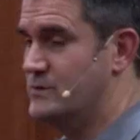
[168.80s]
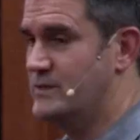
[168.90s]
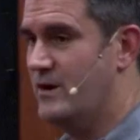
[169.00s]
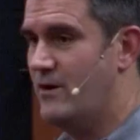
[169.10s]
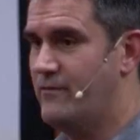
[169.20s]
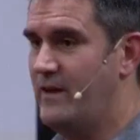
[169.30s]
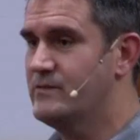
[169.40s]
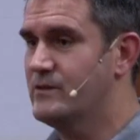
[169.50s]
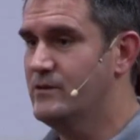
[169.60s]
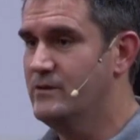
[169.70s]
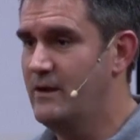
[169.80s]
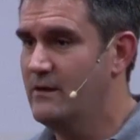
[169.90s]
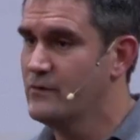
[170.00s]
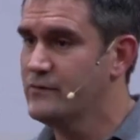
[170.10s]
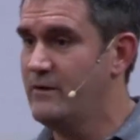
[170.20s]
DR event occurred. They
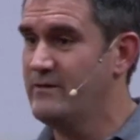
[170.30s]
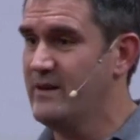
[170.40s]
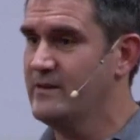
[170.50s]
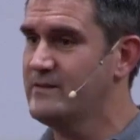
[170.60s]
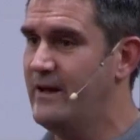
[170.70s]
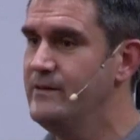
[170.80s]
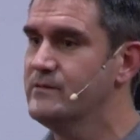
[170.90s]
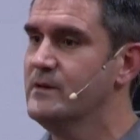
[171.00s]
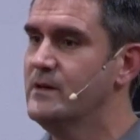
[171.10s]
lost their entire site.